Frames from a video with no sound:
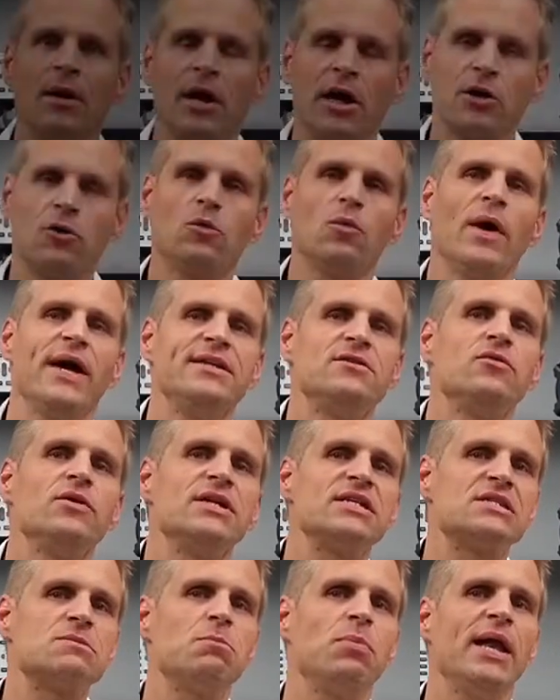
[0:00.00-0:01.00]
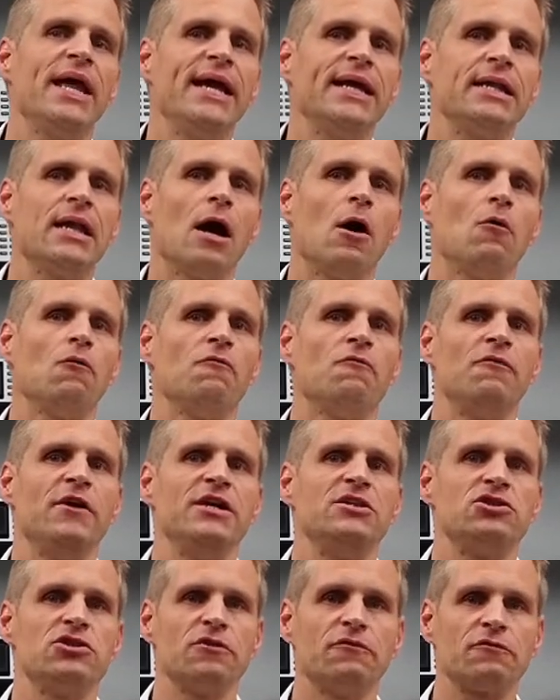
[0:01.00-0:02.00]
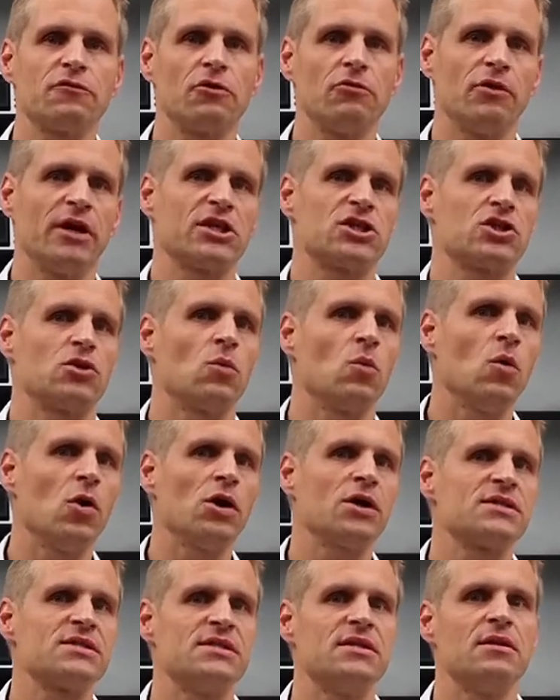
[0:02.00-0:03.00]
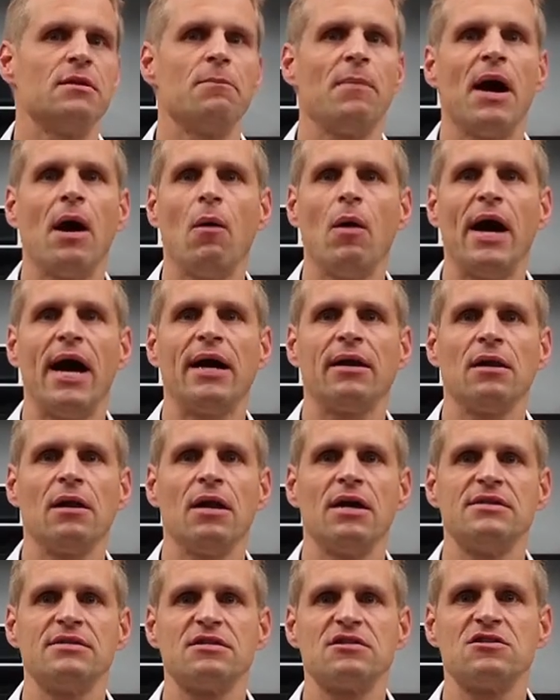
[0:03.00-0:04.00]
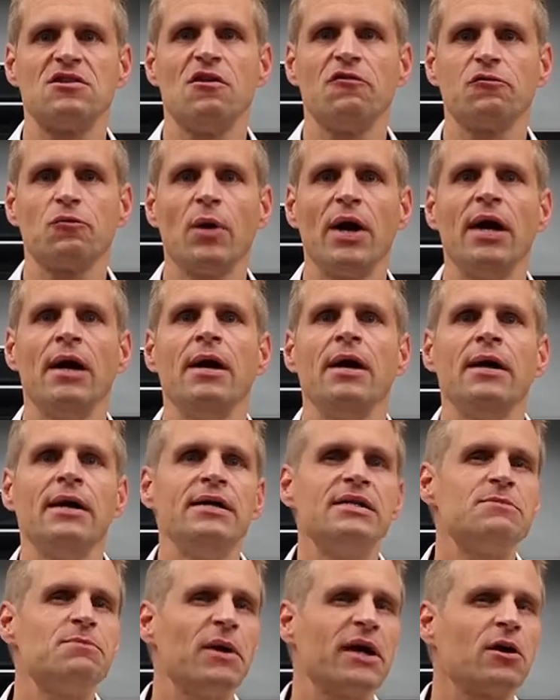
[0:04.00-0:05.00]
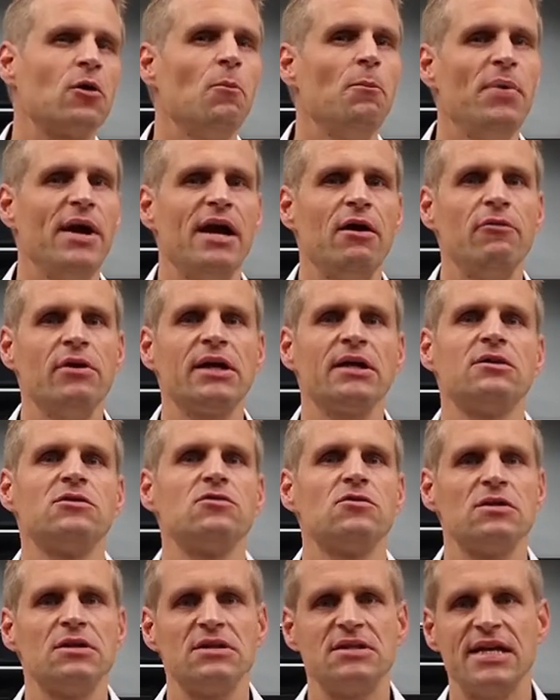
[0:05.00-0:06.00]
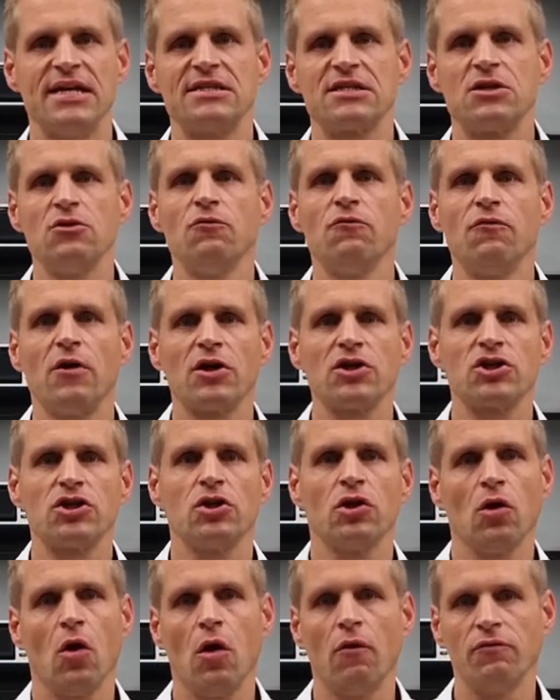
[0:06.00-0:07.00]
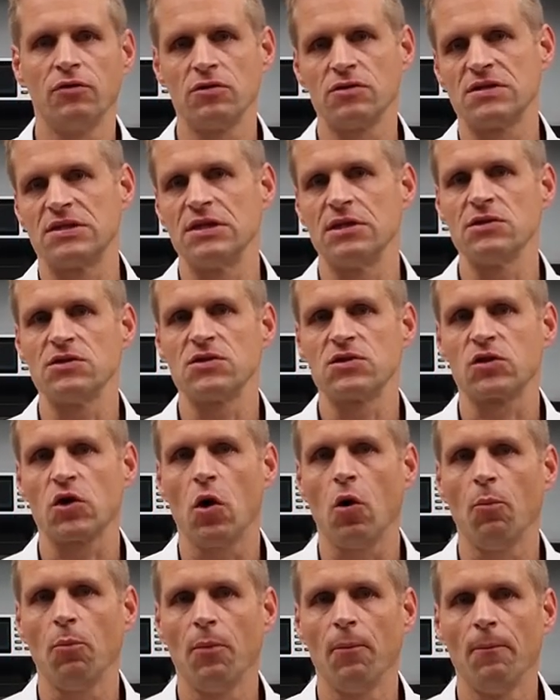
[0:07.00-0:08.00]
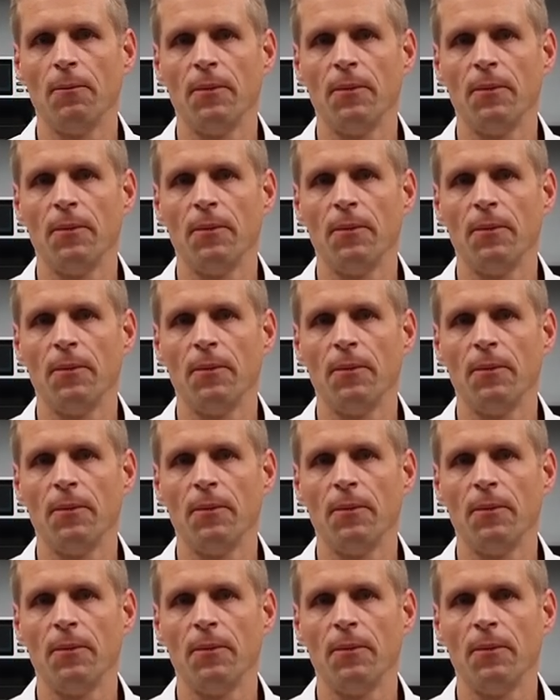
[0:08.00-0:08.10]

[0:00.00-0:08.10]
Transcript: A good way to explain how phase shift correction works in the power analyzer software is by comparing it to the desq function of an oscilloscope.